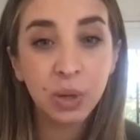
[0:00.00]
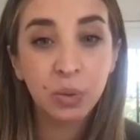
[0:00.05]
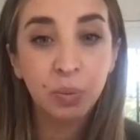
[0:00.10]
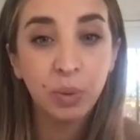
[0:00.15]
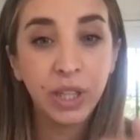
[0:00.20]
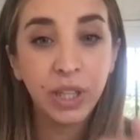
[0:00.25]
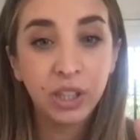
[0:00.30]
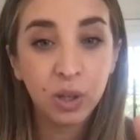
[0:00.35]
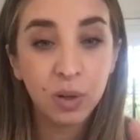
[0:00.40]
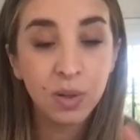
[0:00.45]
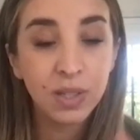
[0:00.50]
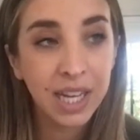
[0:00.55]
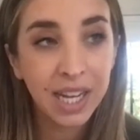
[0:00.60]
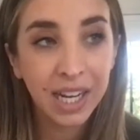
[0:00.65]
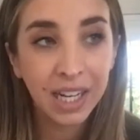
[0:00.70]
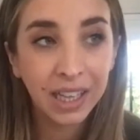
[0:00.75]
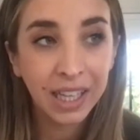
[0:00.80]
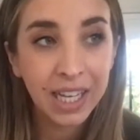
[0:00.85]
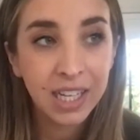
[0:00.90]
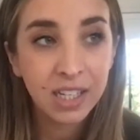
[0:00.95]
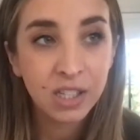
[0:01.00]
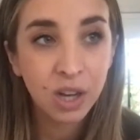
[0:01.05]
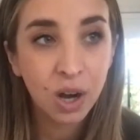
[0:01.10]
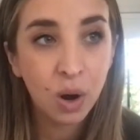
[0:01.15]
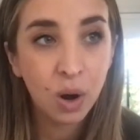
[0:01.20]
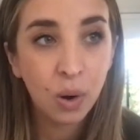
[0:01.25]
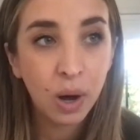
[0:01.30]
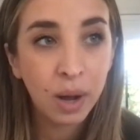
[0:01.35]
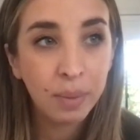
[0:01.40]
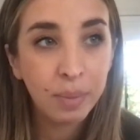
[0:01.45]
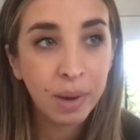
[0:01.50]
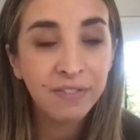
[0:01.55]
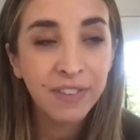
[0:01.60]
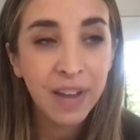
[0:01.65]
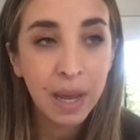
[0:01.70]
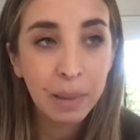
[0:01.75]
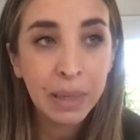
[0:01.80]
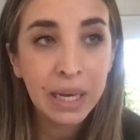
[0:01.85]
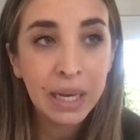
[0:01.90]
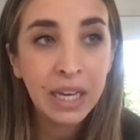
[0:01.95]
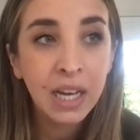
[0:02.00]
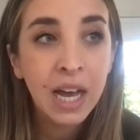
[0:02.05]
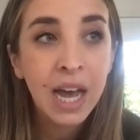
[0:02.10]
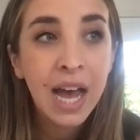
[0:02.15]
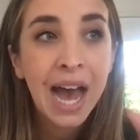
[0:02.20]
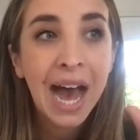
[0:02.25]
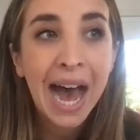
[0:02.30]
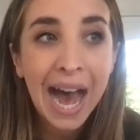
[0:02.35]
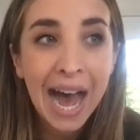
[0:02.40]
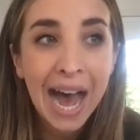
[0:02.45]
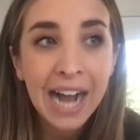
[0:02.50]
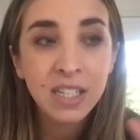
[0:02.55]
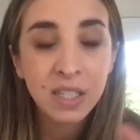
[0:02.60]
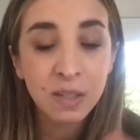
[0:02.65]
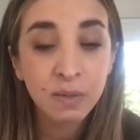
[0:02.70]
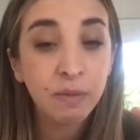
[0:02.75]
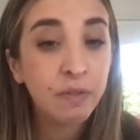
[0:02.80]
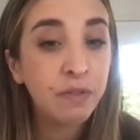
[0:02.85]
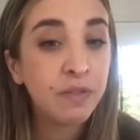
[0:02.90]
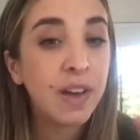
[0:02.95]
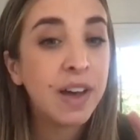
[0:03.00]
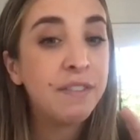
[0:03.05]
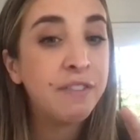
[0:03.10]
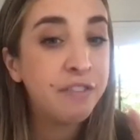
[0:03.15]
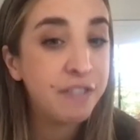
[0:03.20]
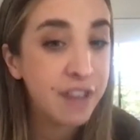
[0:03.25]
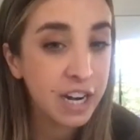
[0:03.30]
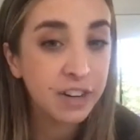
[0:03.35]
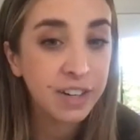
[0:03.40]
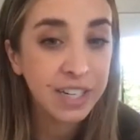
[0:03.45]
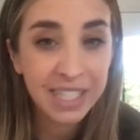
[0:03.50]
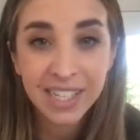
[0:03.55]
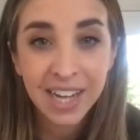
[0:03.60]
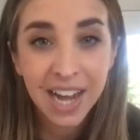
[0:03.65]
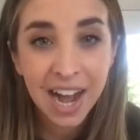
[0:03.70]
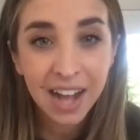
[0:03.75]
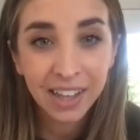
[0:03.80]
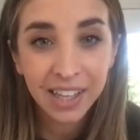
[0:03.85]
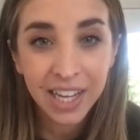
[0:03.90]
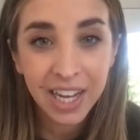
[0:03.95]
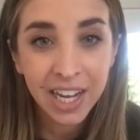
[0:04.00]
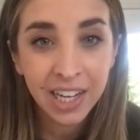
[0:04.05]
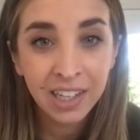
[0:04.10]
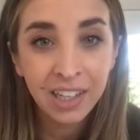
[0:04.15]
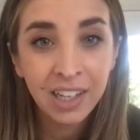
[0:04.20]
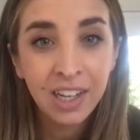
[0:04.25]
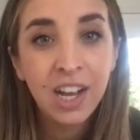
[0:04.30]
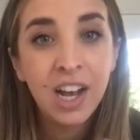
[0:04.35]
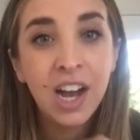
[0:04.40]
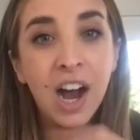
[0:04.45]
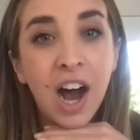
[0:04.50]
is like really close to Italy. So my family acts very Italian.